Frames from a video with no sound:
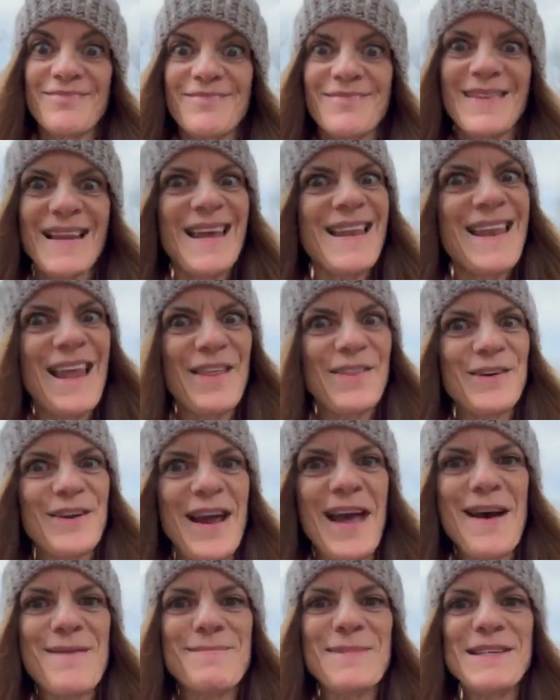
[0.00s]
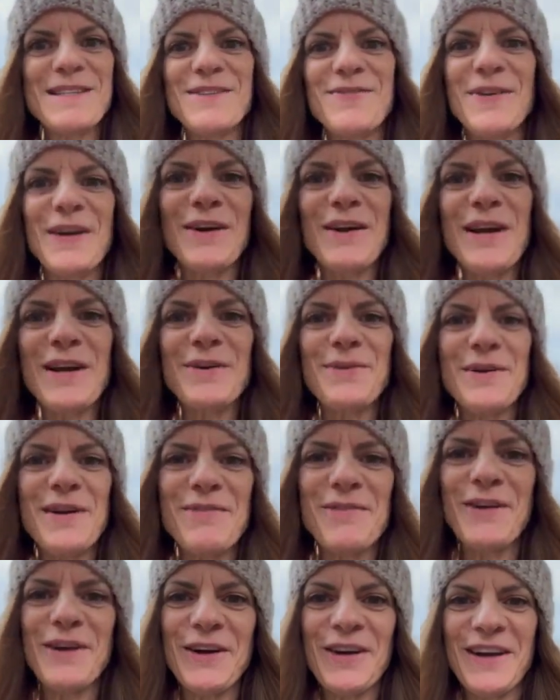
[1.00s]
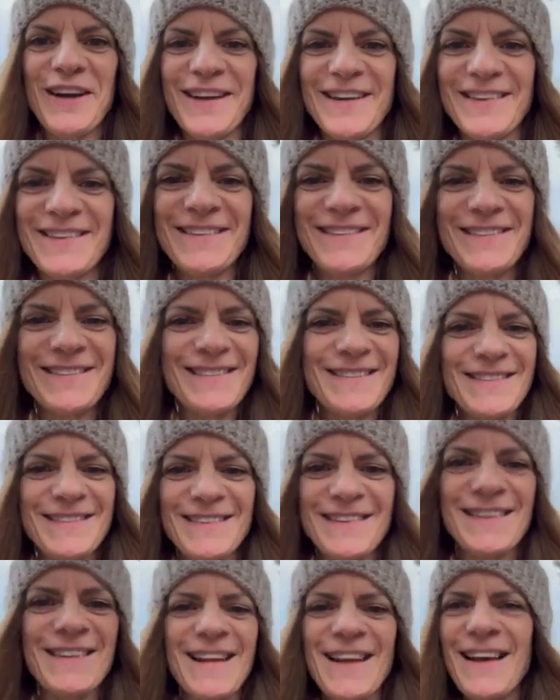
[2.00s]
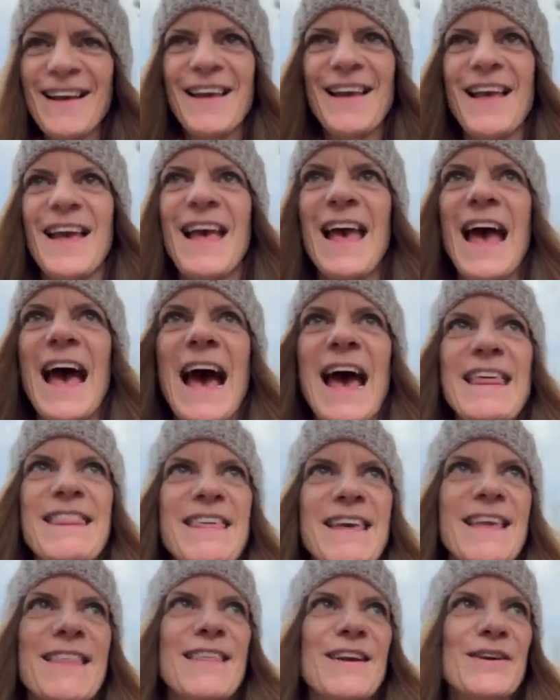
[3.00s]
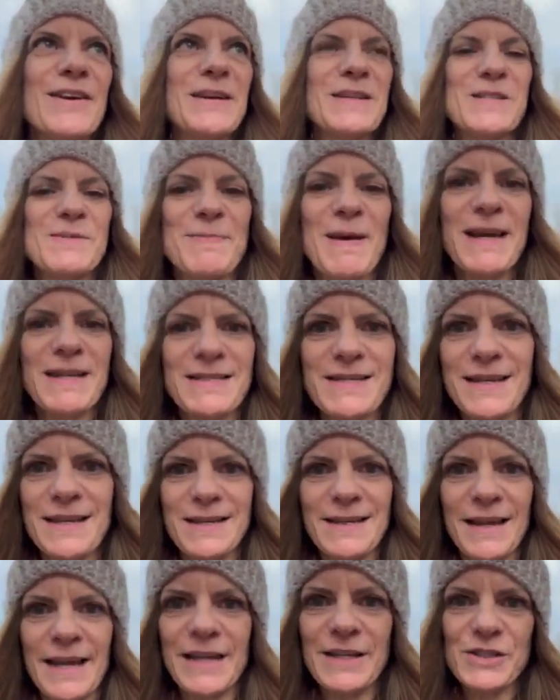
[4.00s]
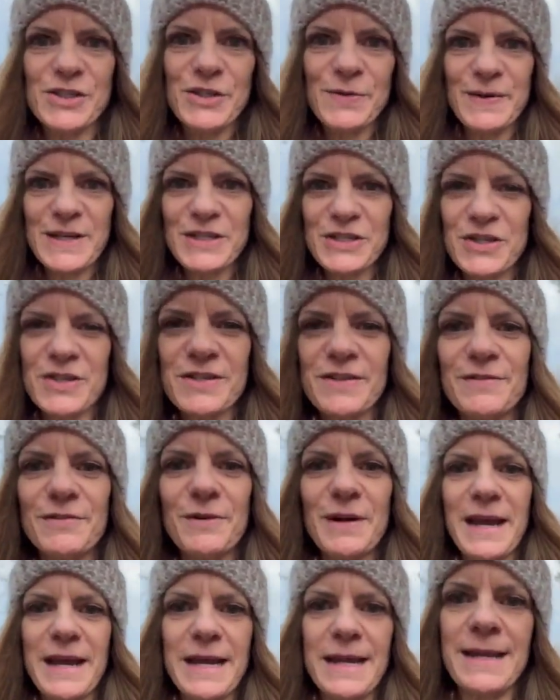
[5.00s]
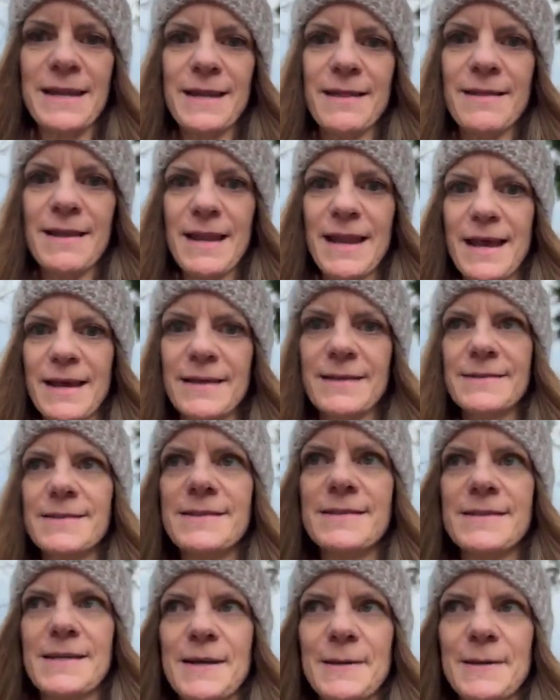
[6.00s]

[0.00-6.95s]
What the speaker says: another atmospheric river. I think they're expecting like 2 inches of rain in the next,